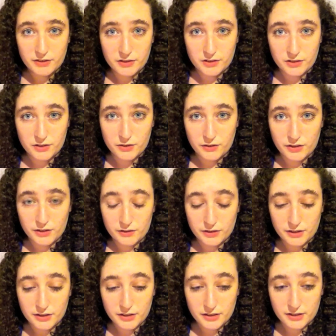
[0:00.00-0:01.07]
They're the studio
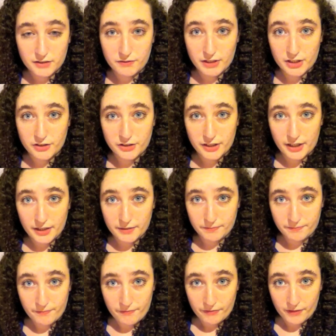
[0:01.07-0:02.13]
that does Adventure
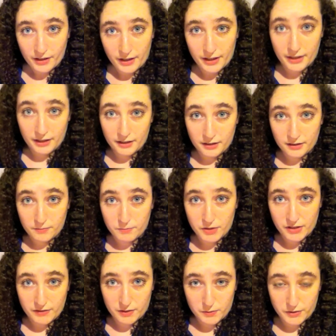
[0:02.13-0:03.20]
Time and
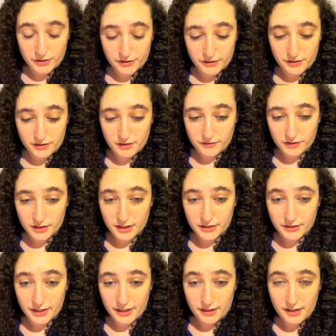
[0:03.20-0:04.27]
Bravest Warriors and stuff on the
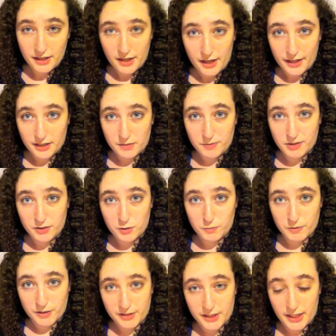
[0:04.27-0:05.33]
internet, and it's been a
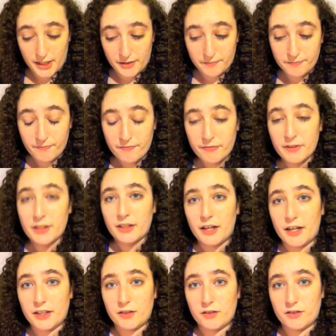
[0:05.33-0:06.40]
super good time.
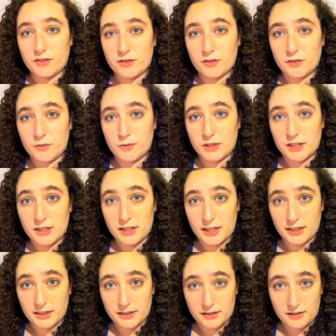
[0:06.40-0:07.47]
I also was the
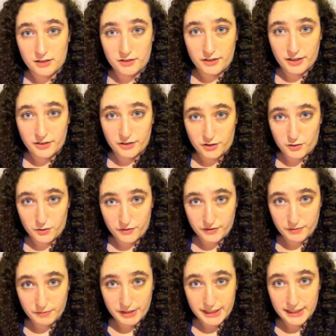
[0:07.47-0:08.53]
second assistant director on a short
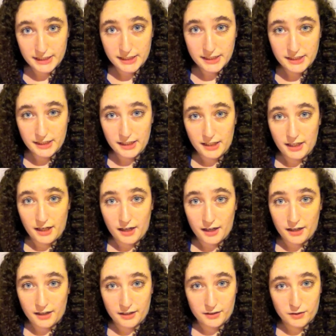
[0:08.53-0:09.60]
film recently.
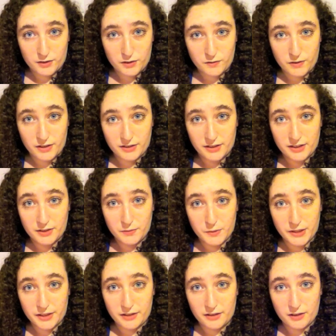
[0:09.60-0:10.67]
I also volunteered
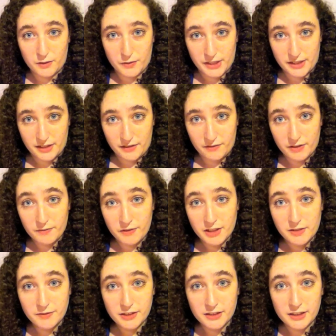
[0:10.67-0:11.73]
with the Lower East Side Film
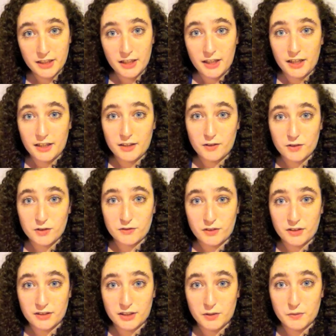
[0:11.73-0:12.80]
Festival, and I also
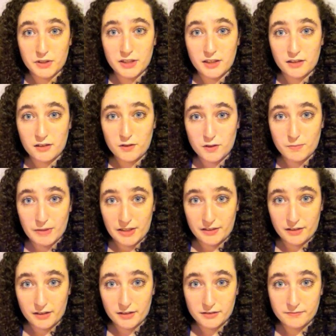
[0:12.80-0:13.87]
volunteered with the Del Close
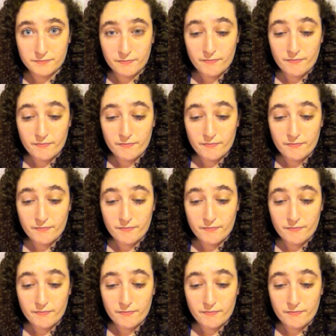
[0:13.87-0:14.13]
Marathon.